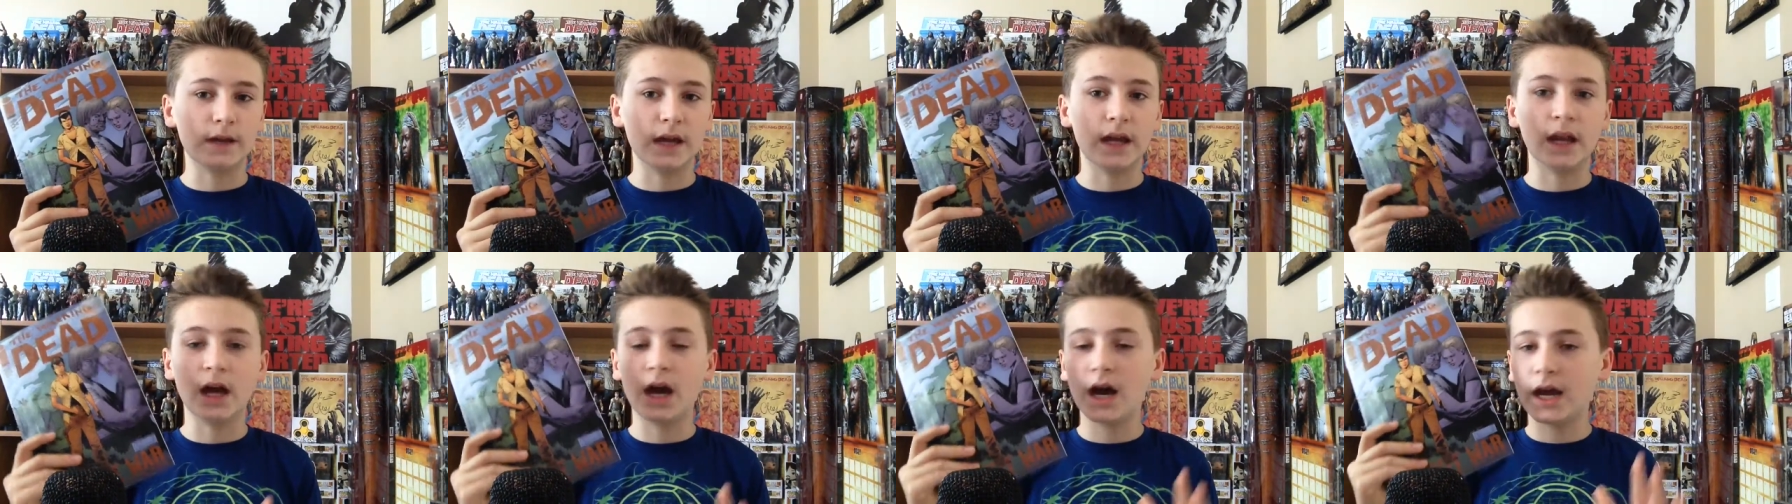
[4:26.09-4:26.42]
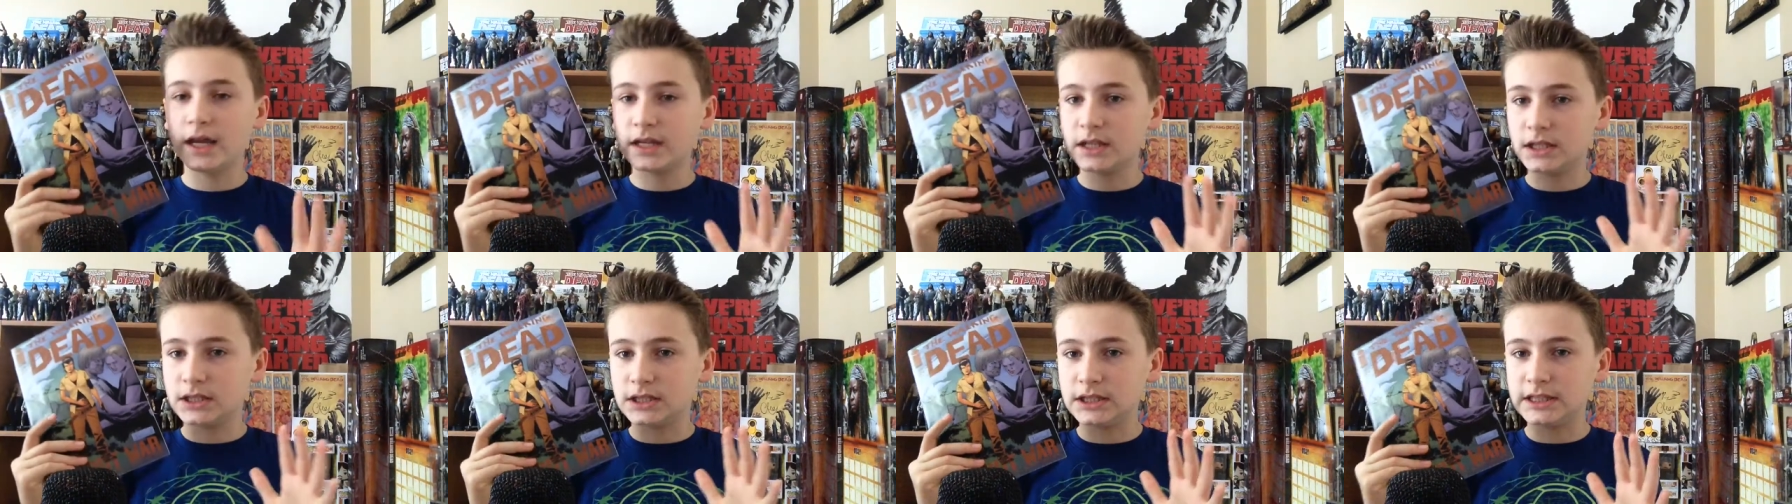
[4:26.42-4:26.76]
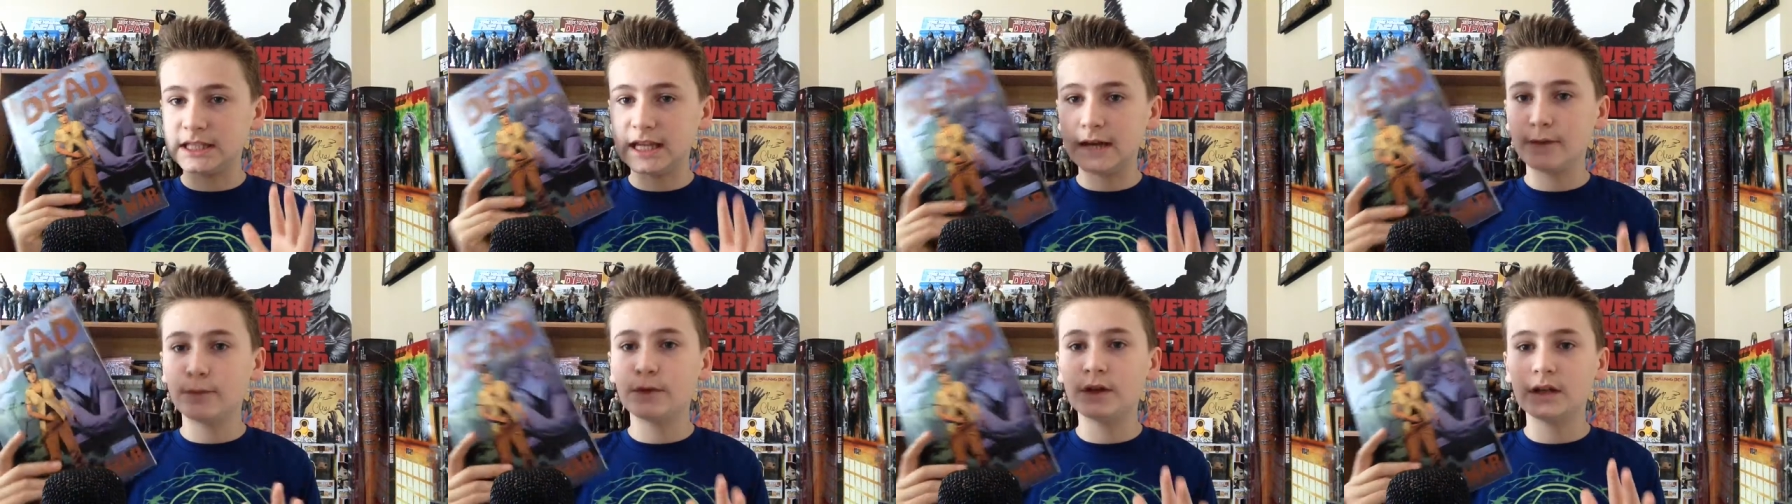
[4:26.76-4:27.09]
man. I could
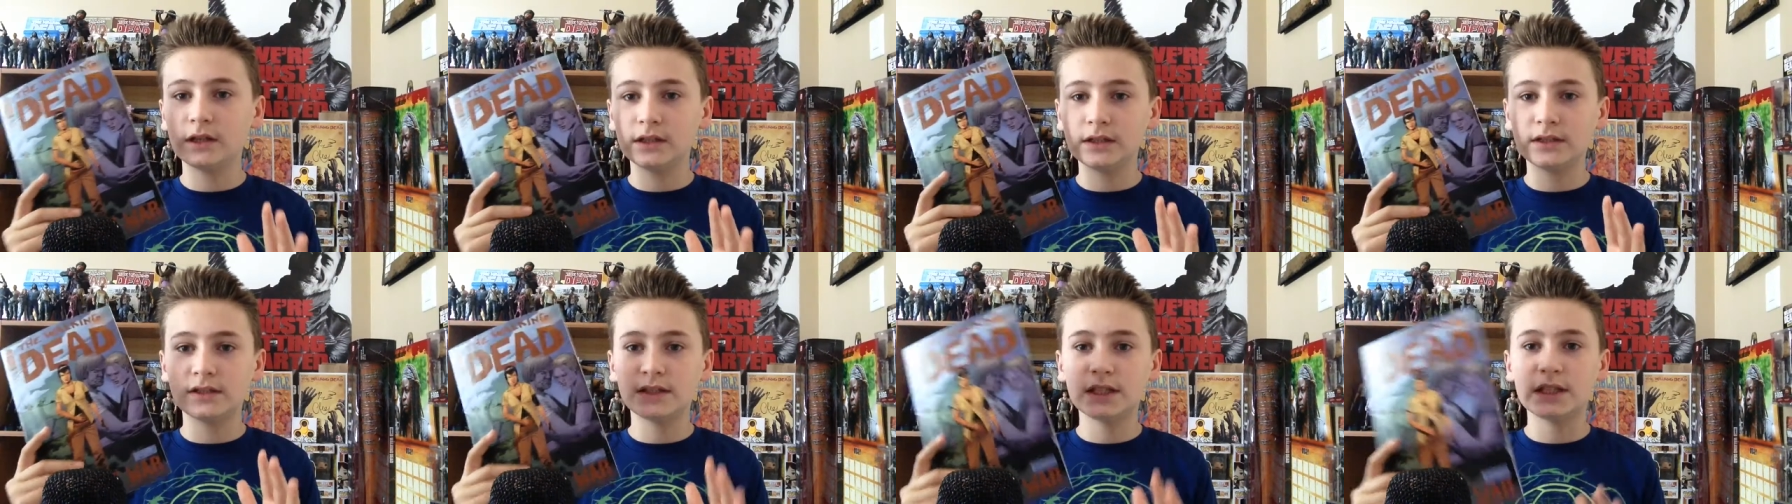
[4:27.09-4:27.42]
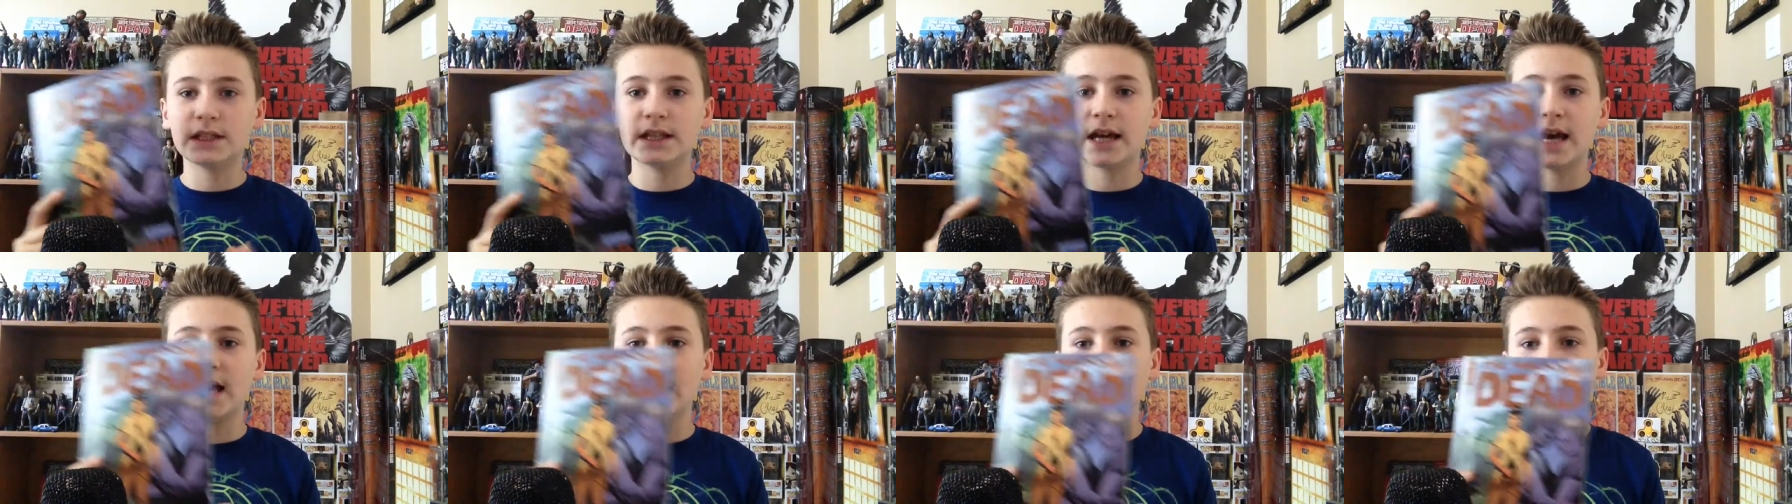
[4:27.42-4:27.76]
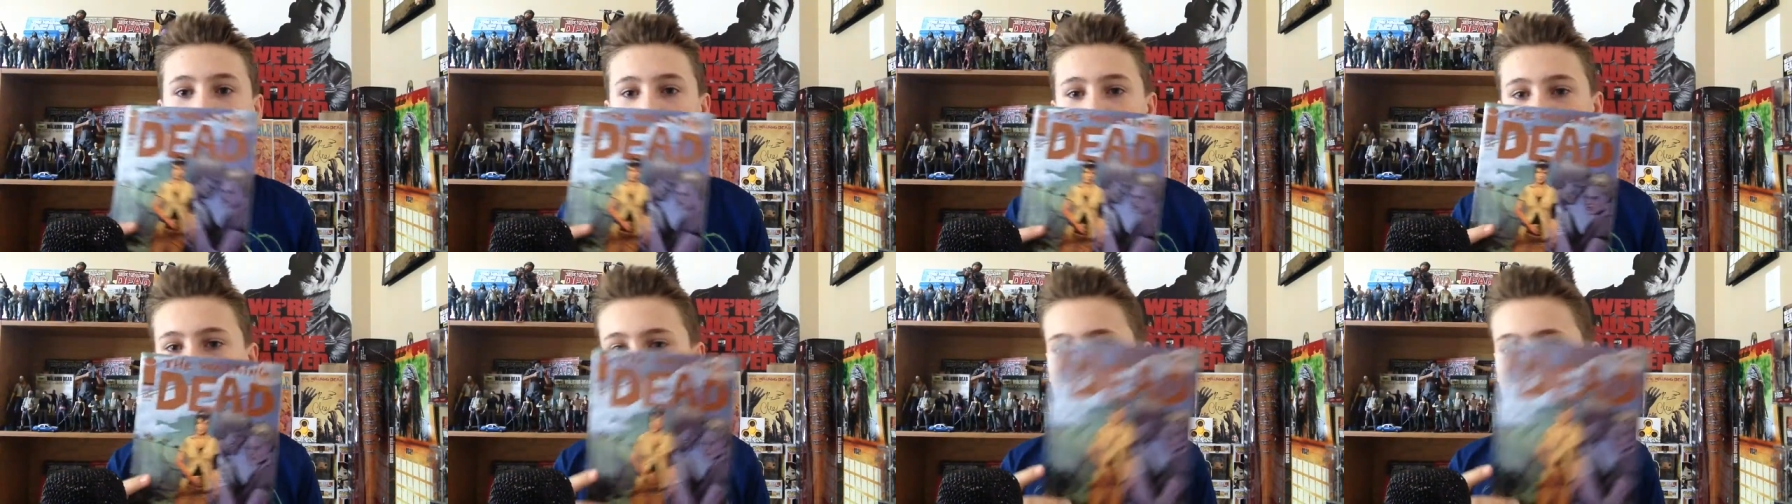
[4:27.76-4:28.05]
definitely see that.